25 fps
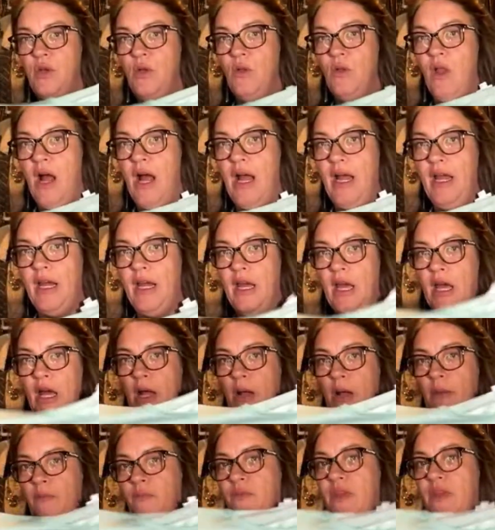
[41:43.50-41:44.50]
you like
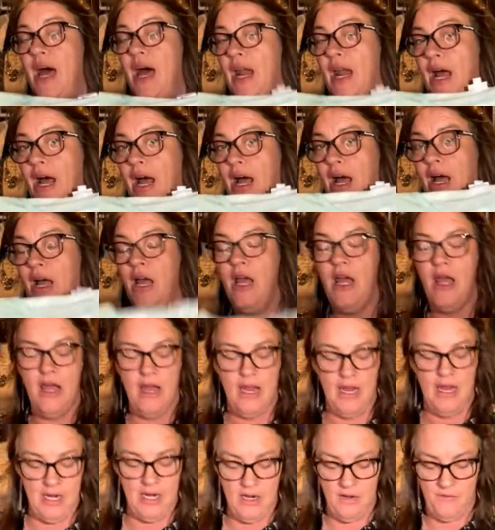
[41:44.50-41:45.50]
tada,
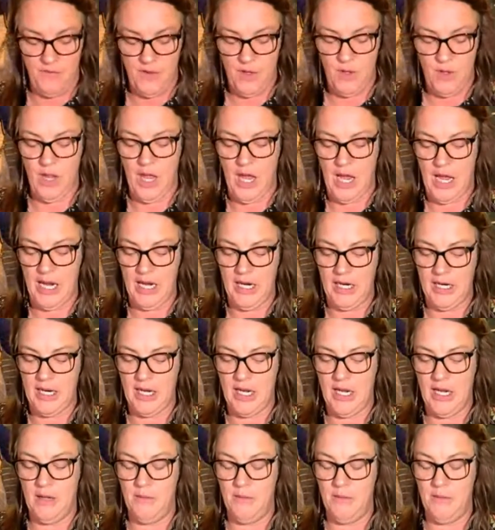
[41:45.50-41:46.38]
and if you like